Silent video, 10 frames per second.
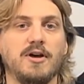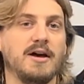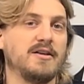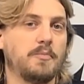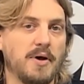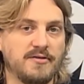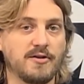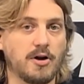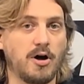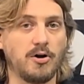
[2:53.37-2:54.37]
it's best to
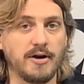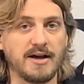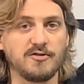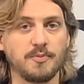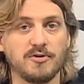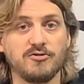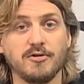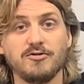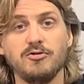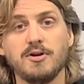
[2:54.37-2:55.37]
call an expert so
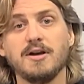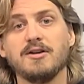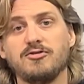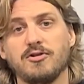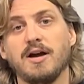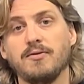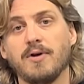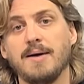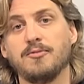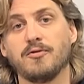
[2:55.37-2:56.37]
that you can get your head
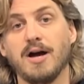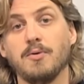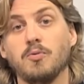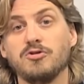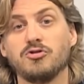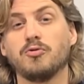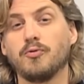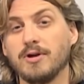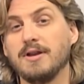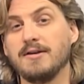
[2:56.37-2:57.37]
wrapped around what you're
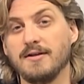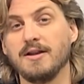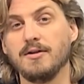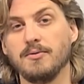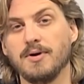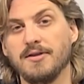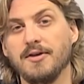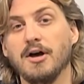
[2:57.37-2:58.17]
really dealing with